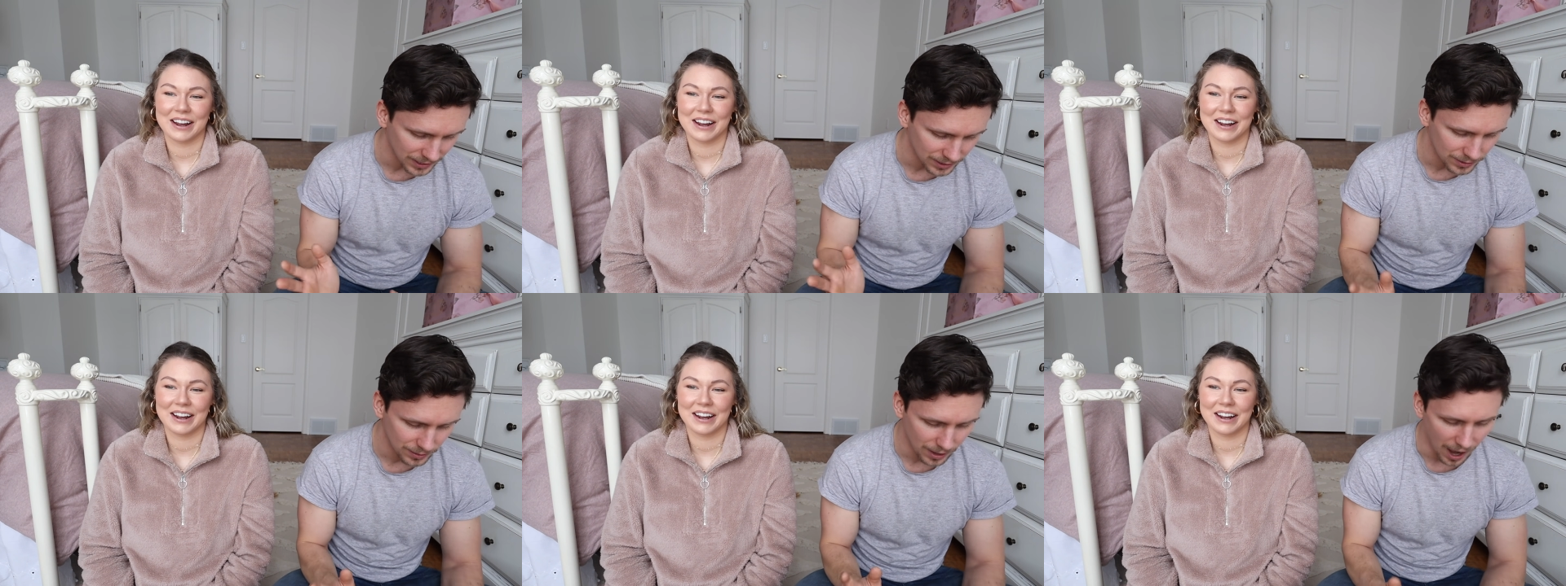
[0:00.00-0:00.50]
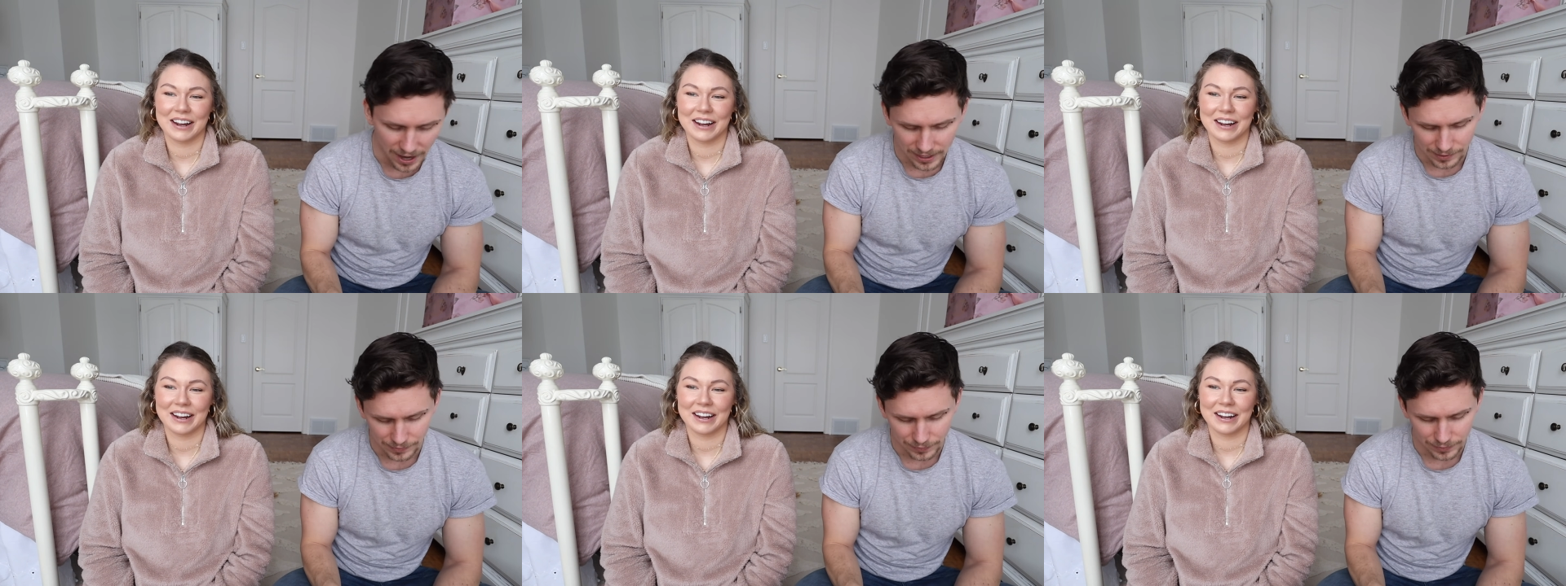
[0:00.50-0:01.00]
Speaker 1: like kind
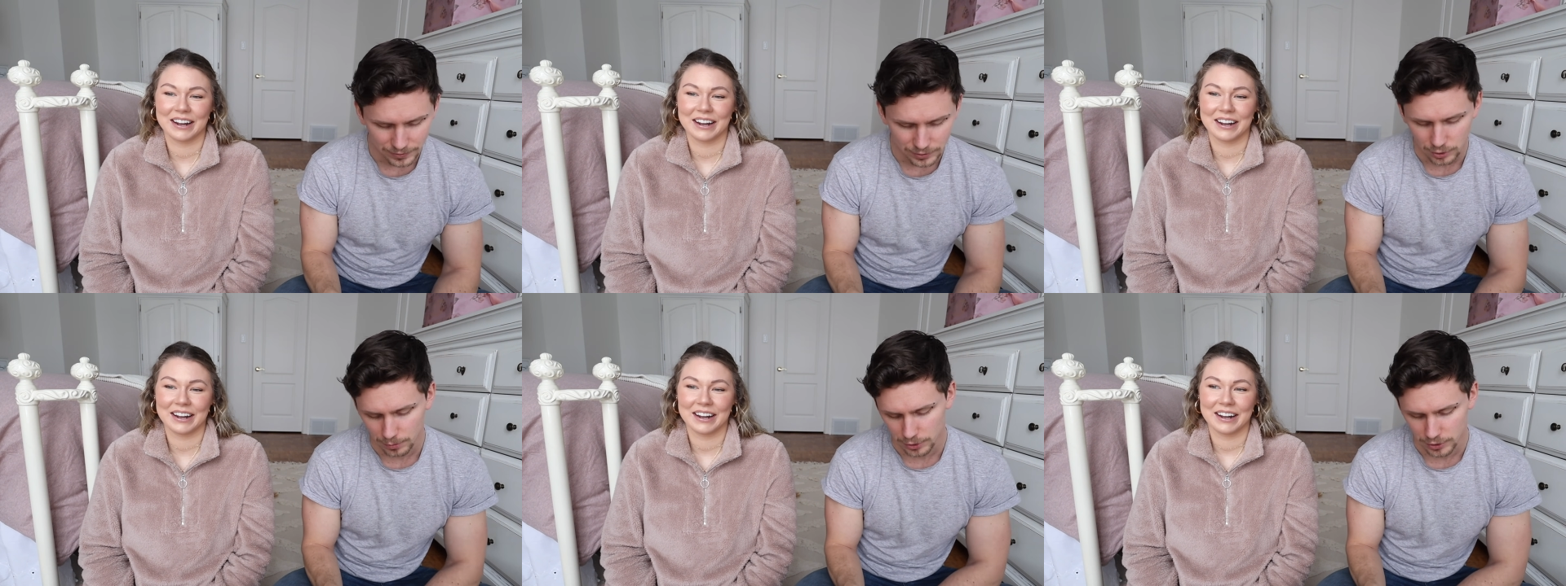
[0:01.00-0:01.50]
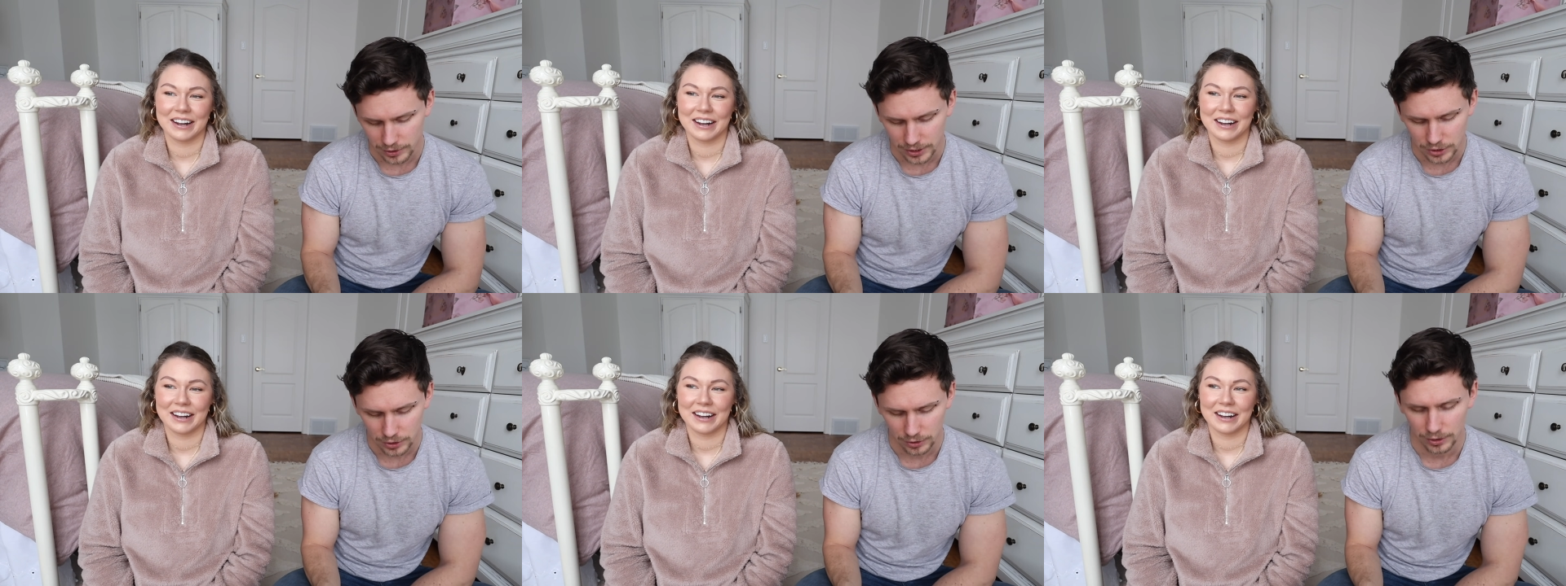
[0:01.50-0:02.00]
of super
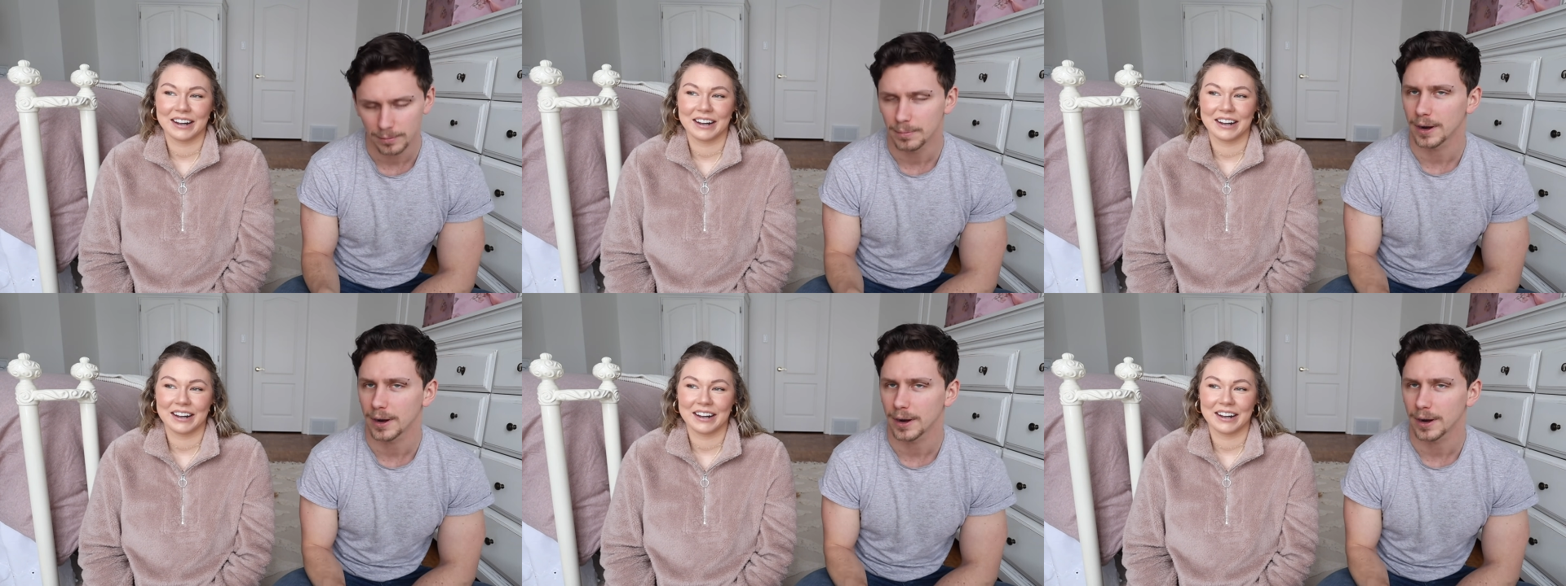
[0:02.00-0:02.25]
traditional,